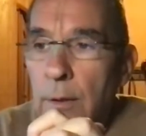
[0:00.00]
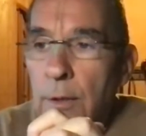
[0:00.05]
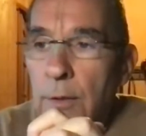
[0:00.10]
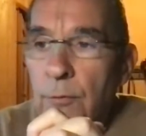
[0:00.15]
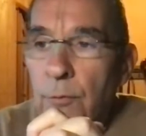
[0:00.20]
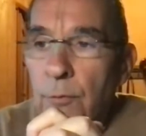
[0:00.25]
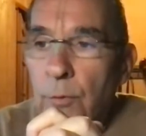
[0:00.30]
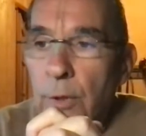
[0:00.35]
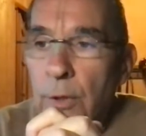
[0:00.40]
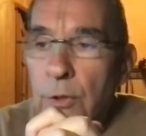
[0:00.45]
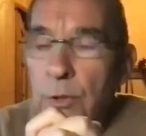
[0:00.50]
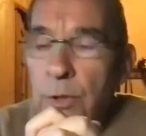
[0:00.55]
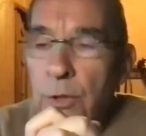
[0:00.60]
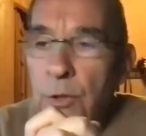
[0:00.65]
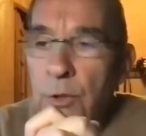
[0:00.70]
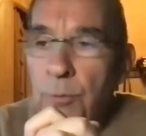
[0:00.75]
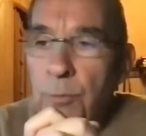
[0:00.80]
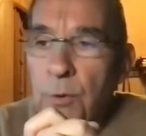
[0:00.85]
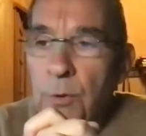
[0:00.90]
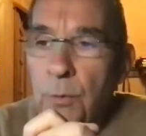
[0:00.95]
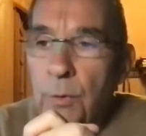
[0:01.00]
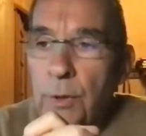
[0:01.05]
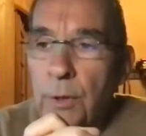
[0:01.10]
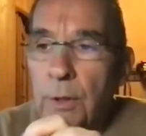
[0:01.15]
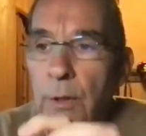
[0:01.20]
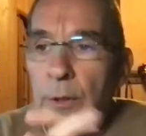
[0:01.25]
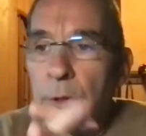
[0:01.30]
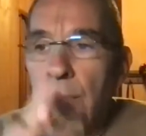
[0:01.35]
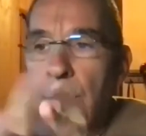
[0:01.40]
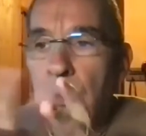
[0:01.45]
differentiation between the
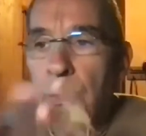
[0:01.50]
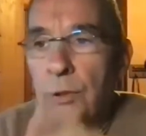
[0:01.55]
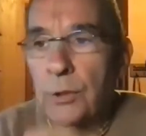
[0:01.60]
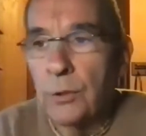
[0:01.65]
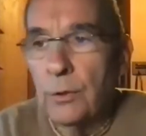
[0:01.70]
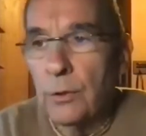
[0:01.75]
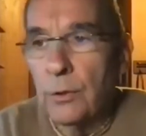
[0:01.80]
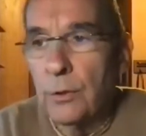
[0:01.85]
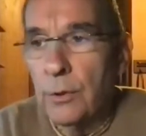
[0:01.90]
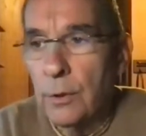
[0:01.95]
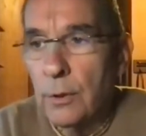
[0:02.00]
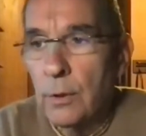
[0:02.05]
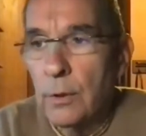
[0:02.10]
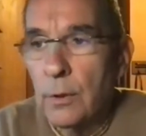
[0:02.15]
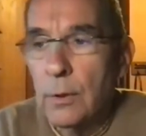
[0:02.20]
conditioned